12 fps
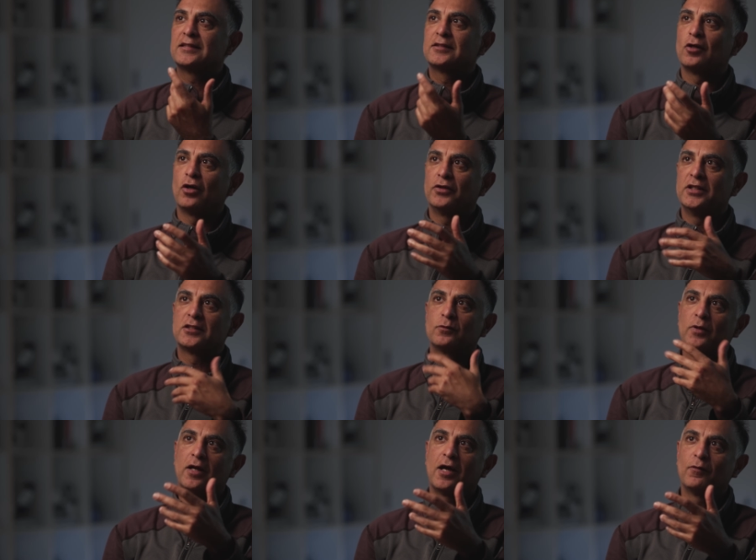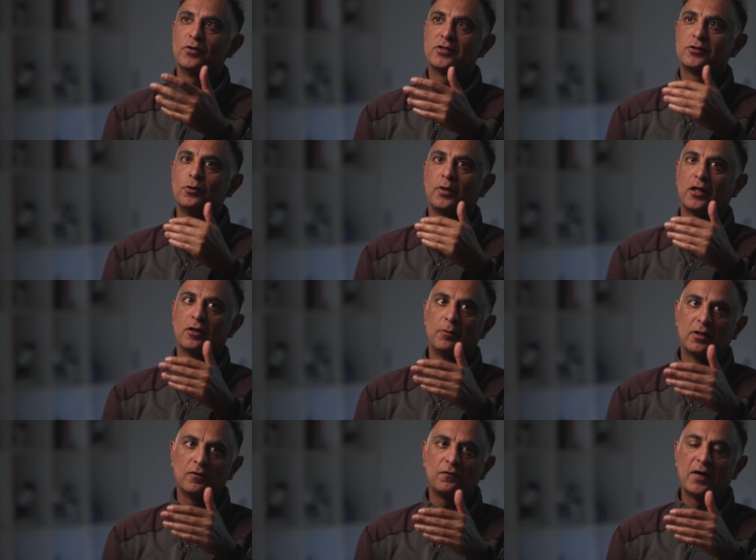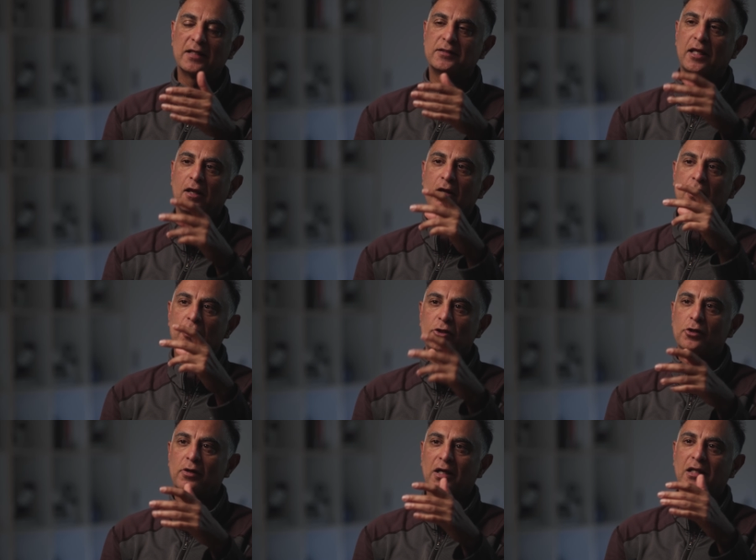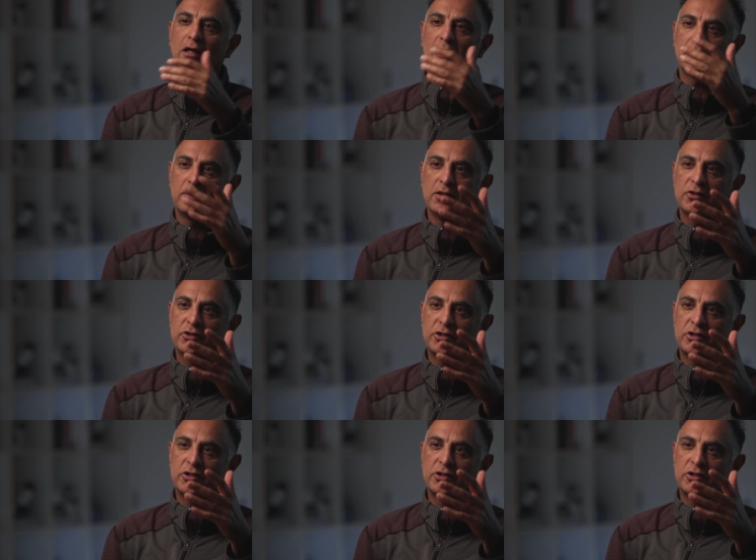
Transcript: saw this when I was doing intermittent fasting, your alertness